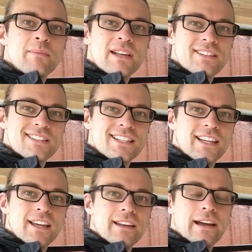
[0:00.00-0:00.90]
We managed to
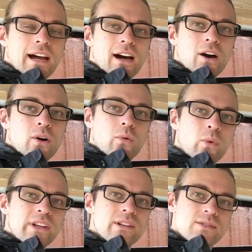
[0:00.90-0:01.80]
get our
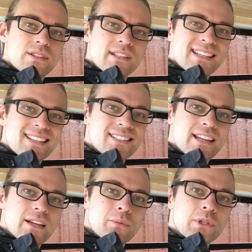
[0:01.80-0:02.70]
windows in yesterday,